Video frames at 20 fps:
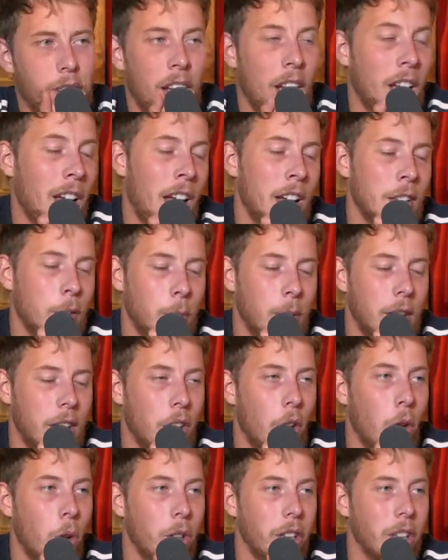as with
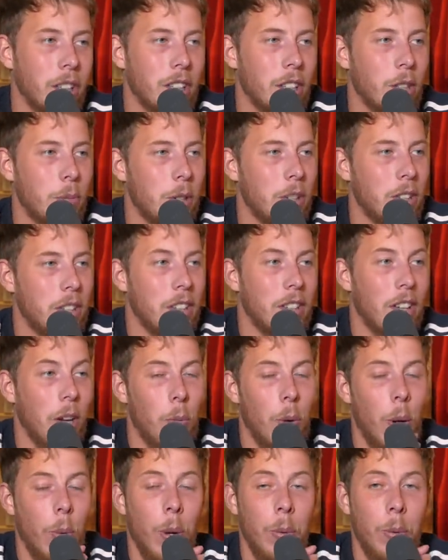the, all these conspiracies,
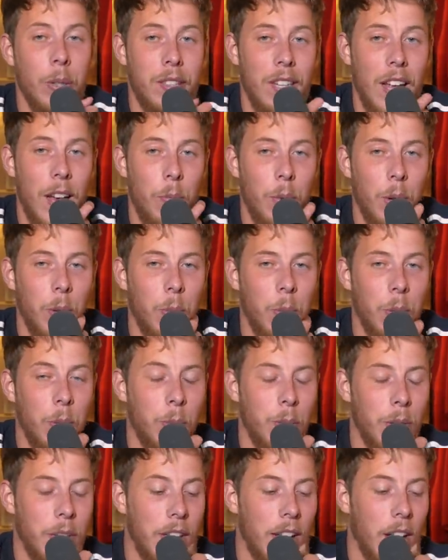we, we were saying we, we,
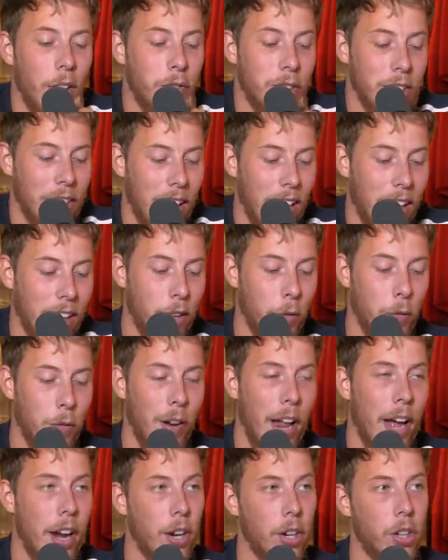would love to get like a
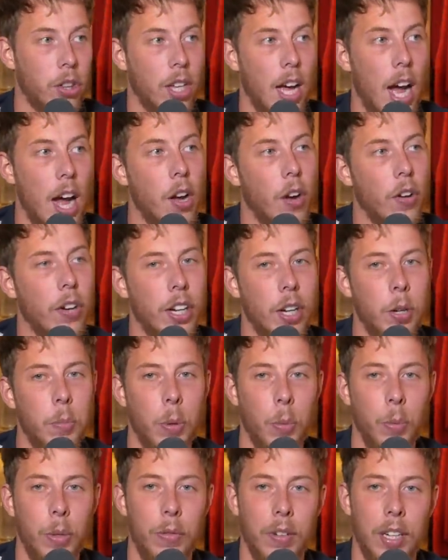flat earth guy on here,
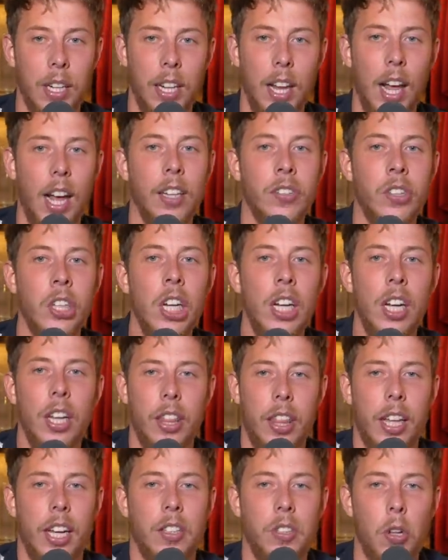but we realized
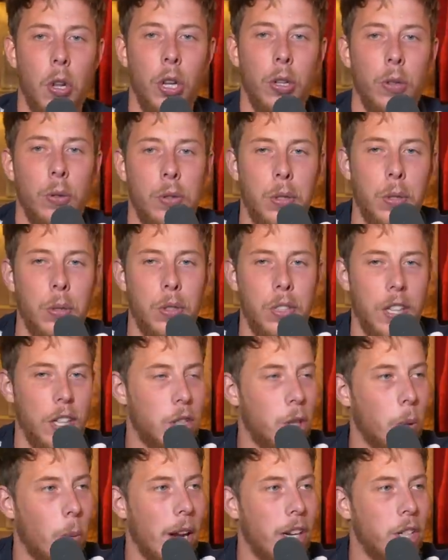that it's a lose lose
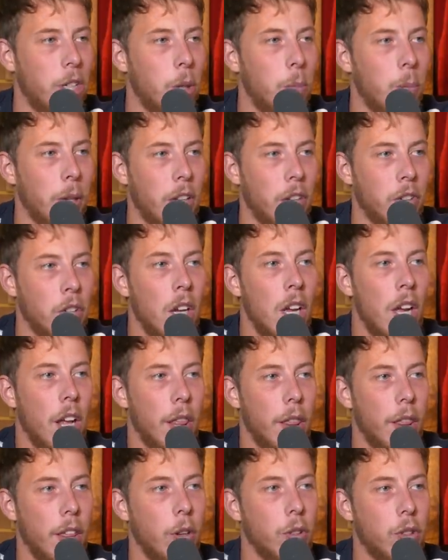situation because nah,
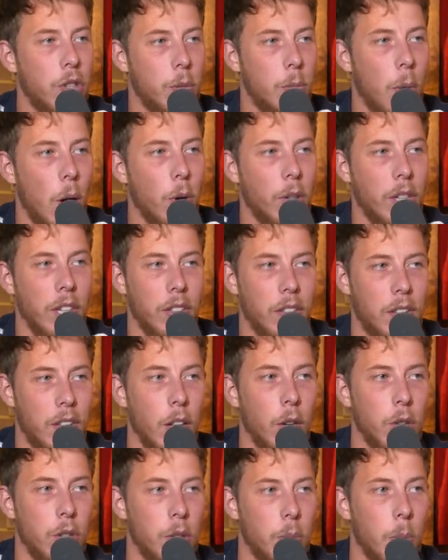man, we they'll smoke do us.
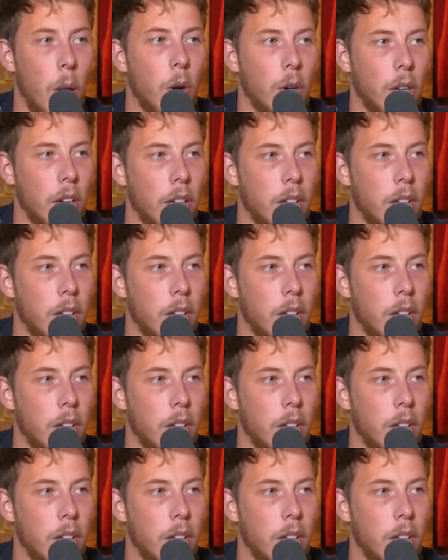They'll smoke